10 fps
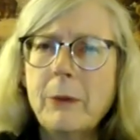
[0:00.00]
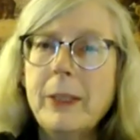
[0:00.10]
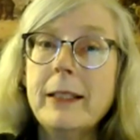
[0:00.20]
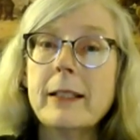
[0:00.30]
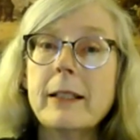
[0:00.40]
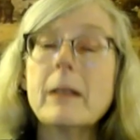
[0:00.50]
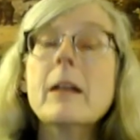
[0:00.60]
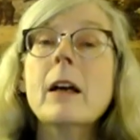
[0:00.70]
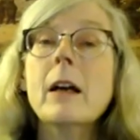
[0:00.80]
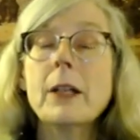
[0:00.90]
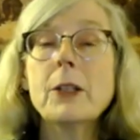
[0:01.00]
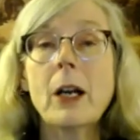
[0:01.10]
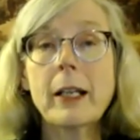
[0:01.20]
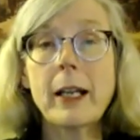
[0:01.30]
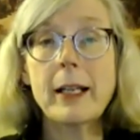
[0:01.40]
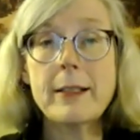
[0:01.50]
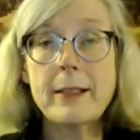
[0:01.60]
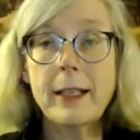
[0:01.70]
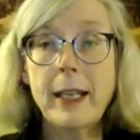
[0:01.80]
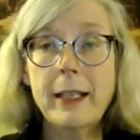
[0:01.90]
We did a, a talk on
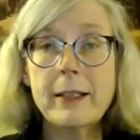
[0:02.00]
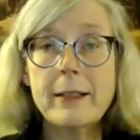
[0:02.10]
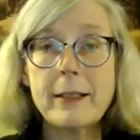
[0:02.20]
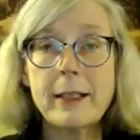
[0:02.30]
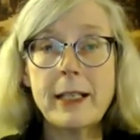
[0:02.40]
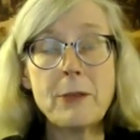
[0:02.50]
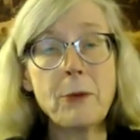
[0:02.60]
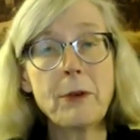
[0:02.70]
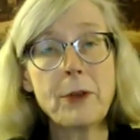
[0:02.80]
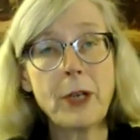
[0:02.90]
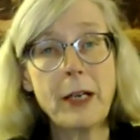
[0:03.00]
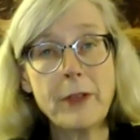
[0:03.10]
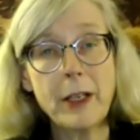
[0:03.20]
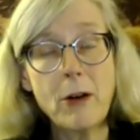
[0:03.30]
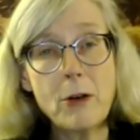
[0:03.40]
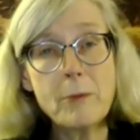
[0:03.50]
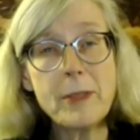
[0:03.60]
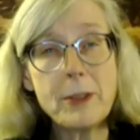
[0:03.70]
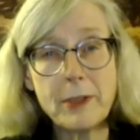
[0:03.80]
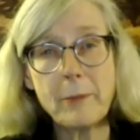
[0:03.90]
cicadas. And as we were driving home,
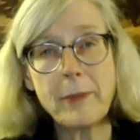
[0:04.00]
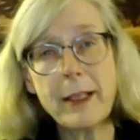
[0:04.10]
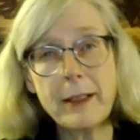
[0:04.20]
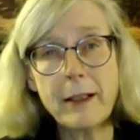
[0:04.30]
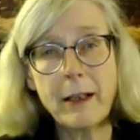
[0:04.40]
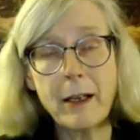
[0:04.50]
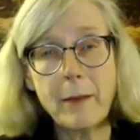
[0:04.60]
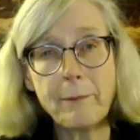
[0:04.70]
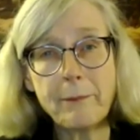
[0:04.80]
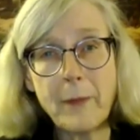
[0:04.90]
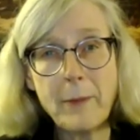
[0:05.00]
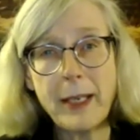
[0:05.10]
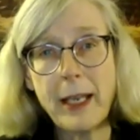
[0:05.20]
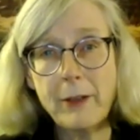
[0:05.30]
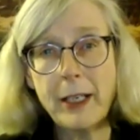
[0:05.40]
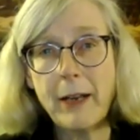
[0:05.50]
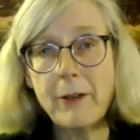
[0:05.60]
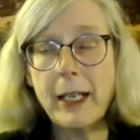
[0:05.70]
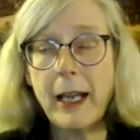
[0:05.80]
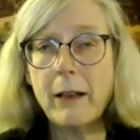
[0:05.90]
this was up at um, McHenry
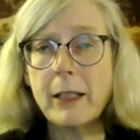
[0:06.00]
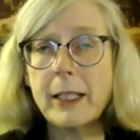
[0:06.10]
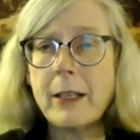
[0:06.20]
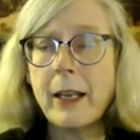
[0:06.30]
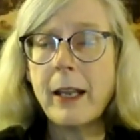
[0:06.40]
County College.